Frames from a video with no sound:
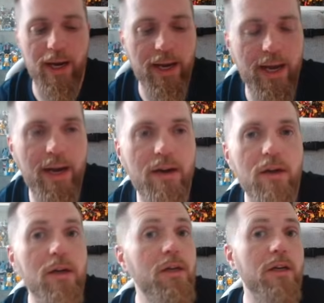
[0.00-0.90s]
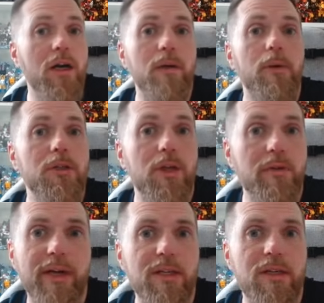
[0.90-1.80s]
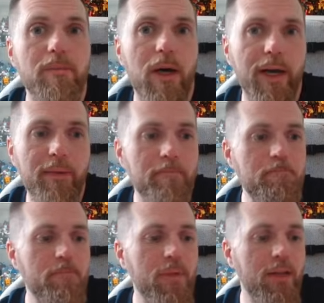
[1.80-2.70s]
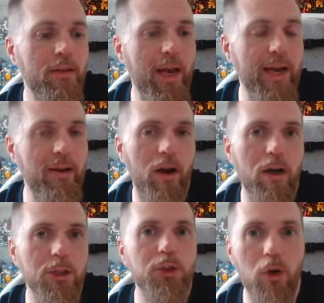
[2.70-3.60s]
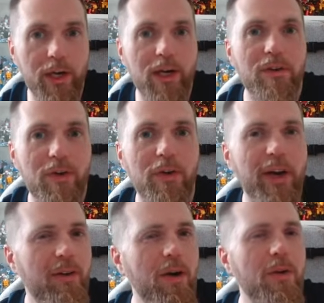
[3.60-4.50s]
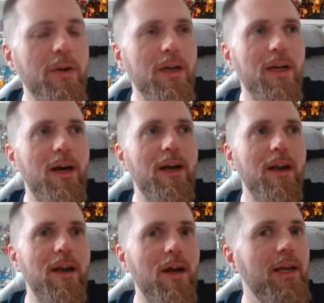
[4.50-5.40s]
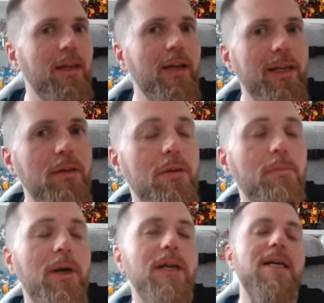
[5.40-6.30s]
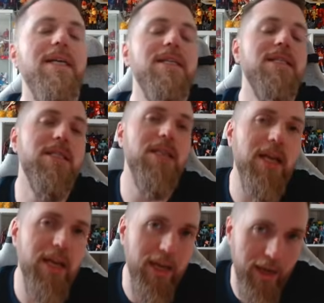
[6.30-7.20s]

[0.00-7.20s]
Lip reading: it again. The Dinobots don't need to combine. They are strong enough on their own, and I kind of like that they don't combine. Saying